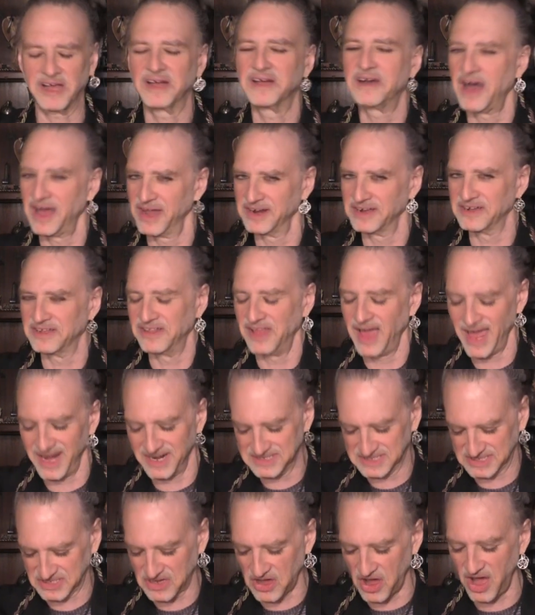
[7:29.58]
kind of glad
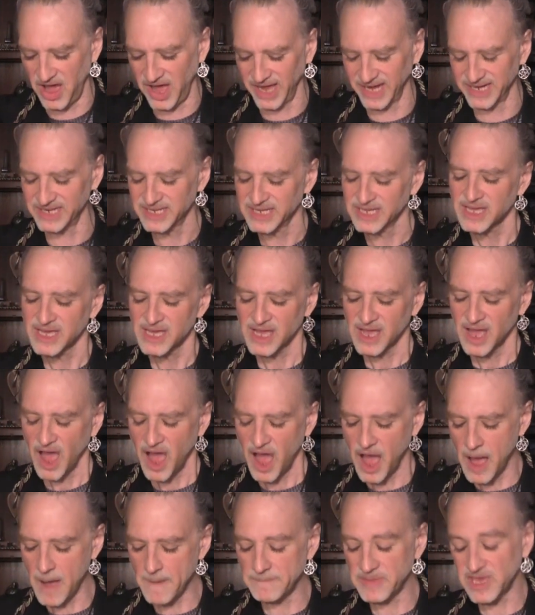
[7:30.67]
it's gone
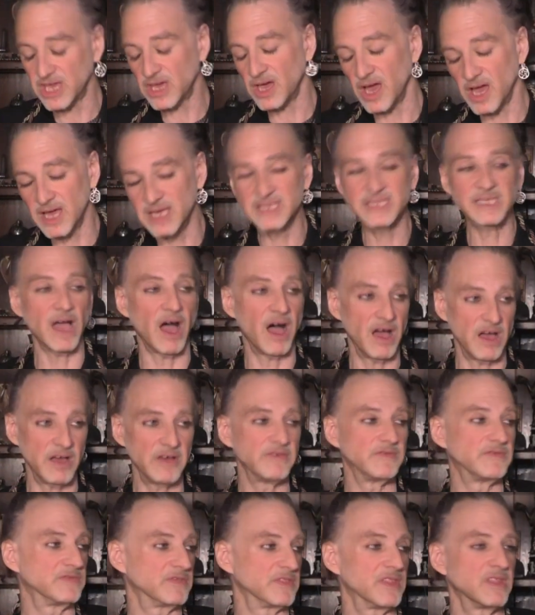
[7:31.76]
uh, because
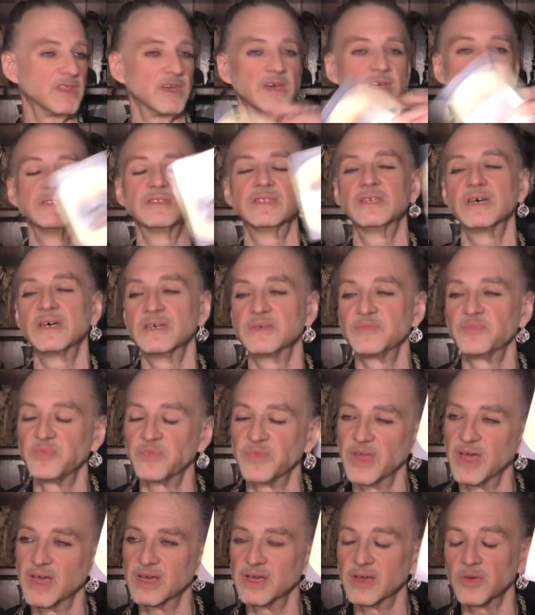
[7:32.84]
of the,
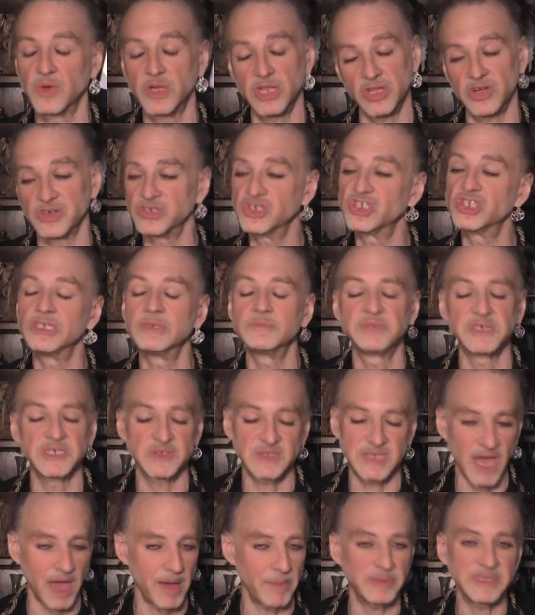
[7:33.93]
the uh, clergy
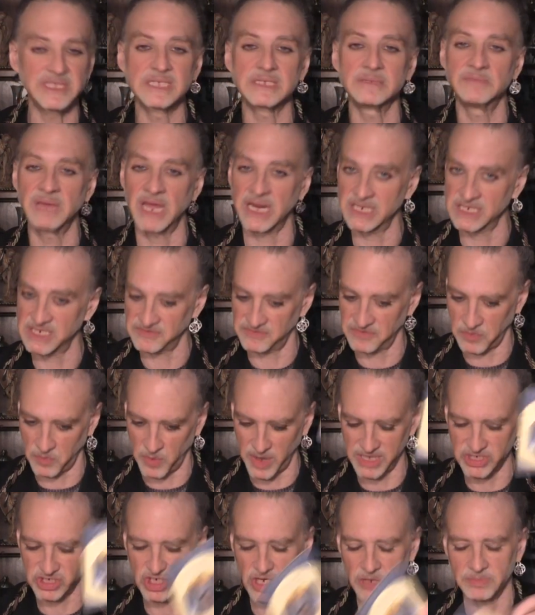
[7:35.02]
abuse happens in many different
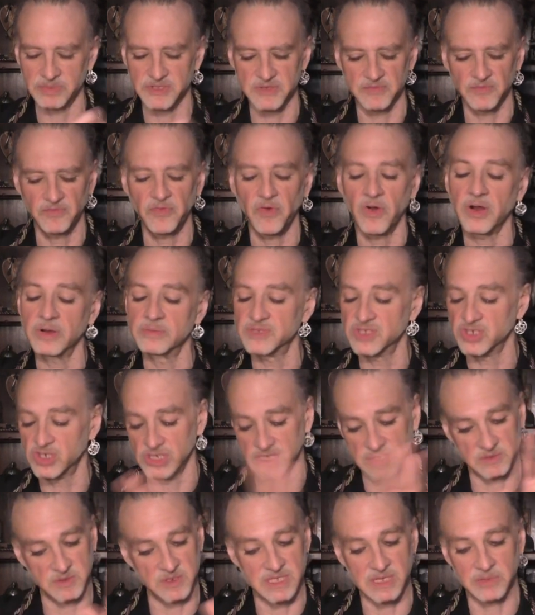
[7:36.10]
ways, shapes, and forms. And
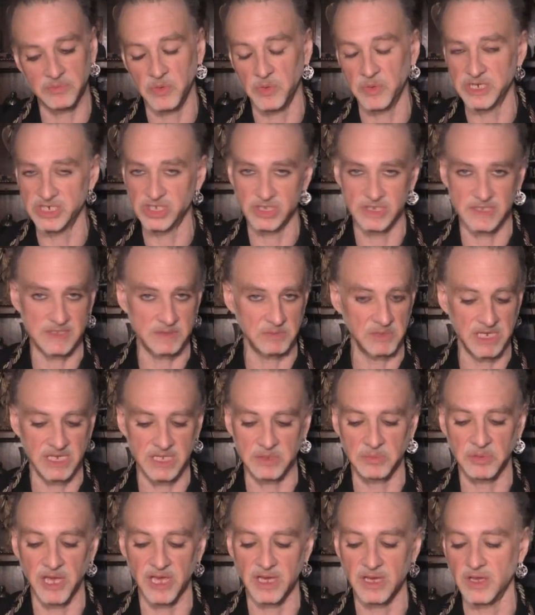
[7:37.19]
just because I'm a witch doesn't mean
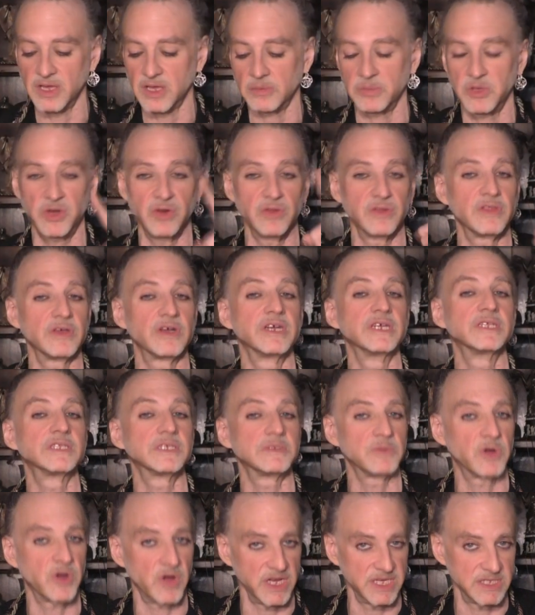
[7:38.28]
in the pagan community there ain't
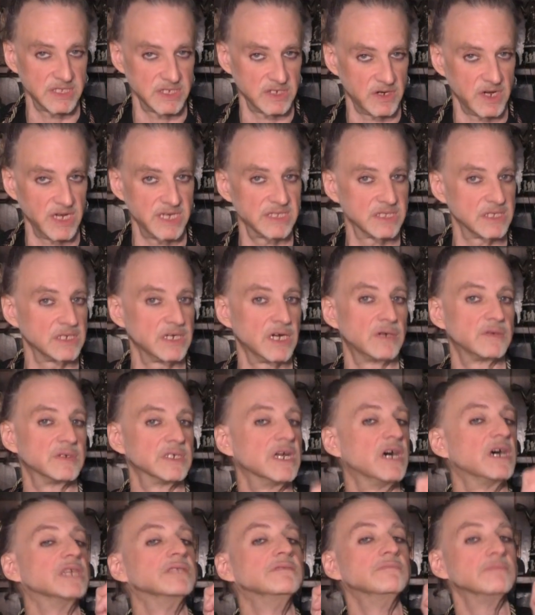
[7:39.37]
some crazy, crazy
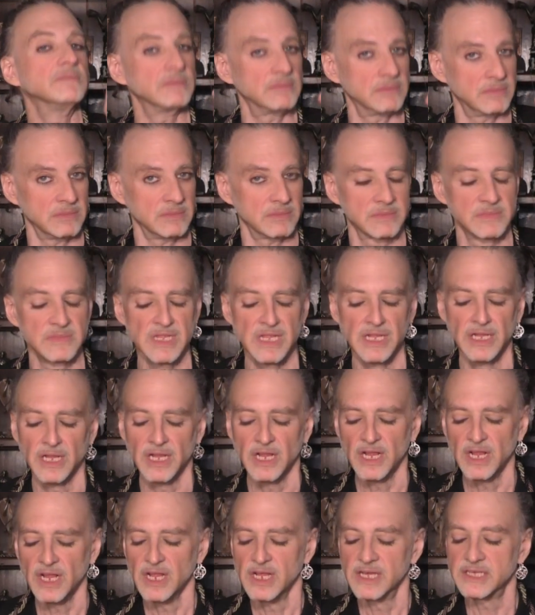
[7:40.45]
going on.
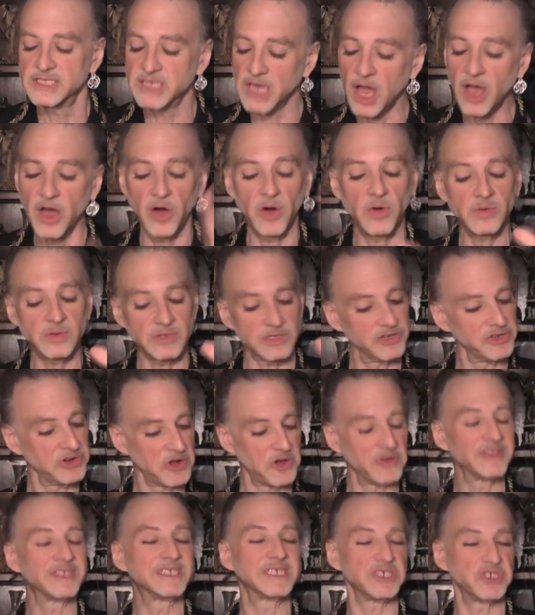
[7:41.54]
Mm. So, you
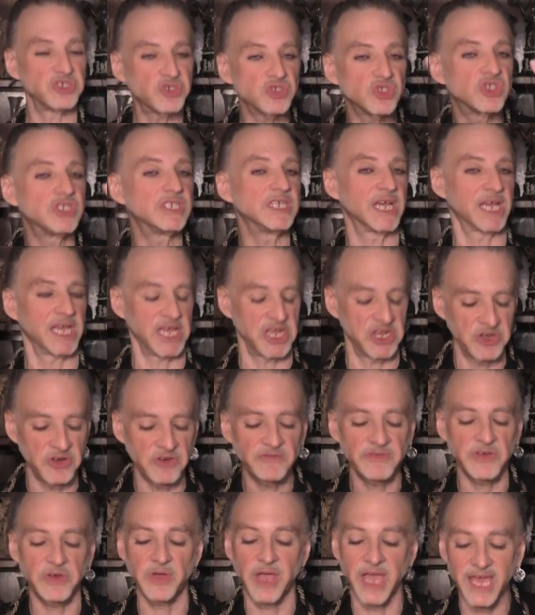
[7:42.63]
know, it's interesting in
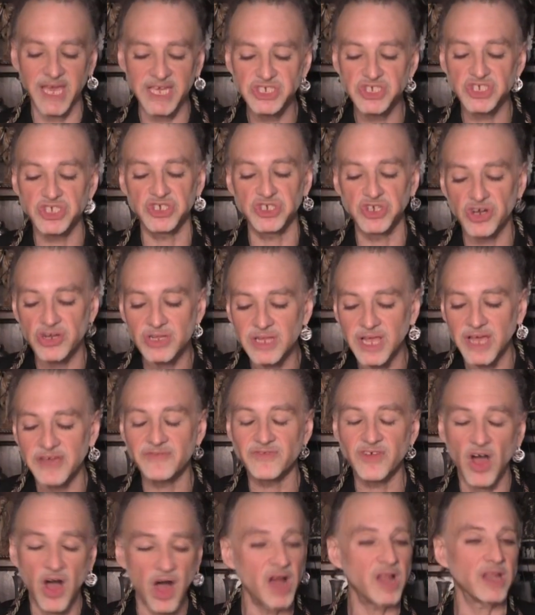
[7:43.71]
your vocation, your
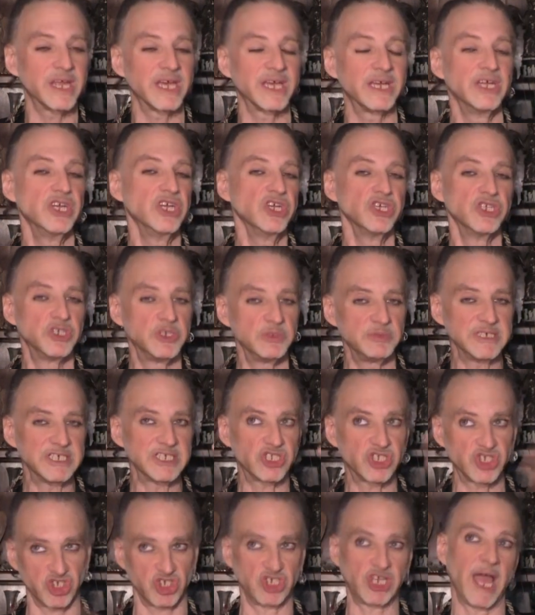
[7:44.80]
life calling, to be
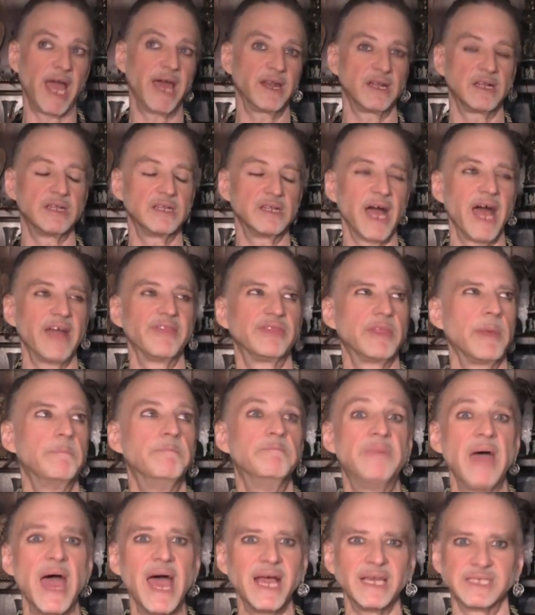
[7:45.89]
a channel, at the
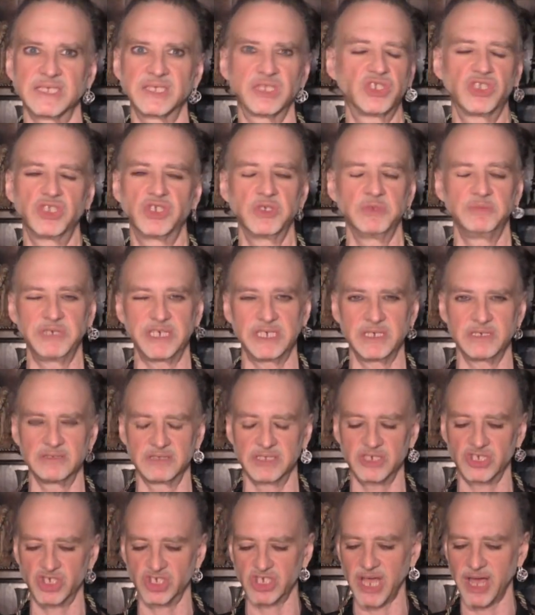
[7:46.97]
best, to be
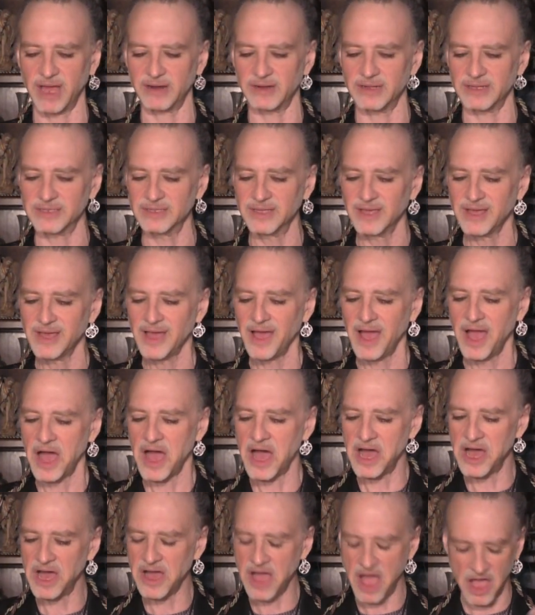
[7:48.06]
the channel
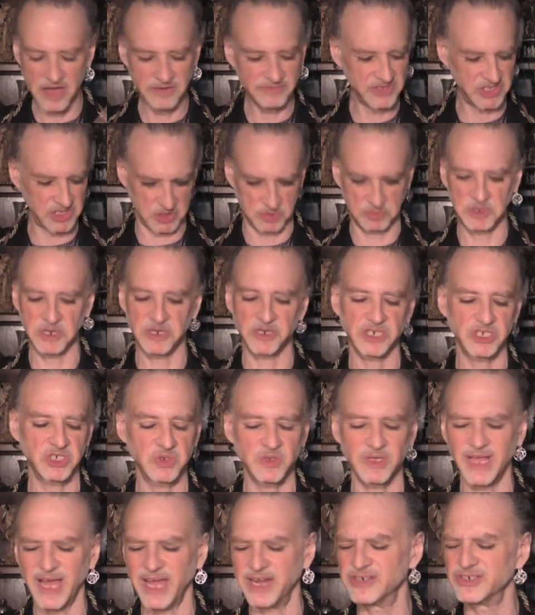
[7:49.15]
uh, of
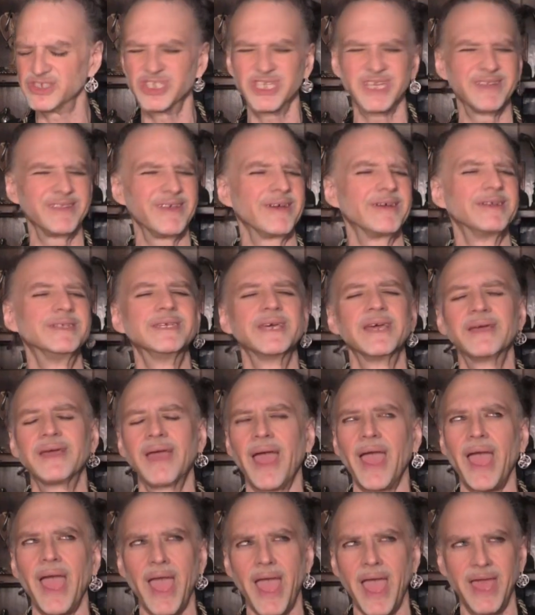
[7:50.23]
spiritual energy. And I can
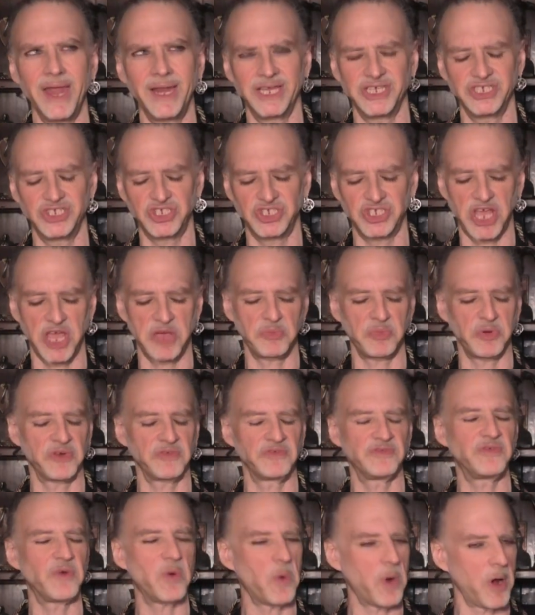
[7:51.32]
take any shape or
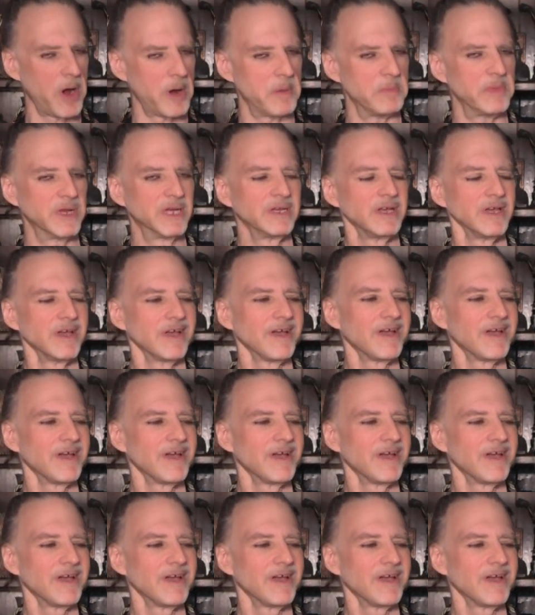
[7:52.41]
form.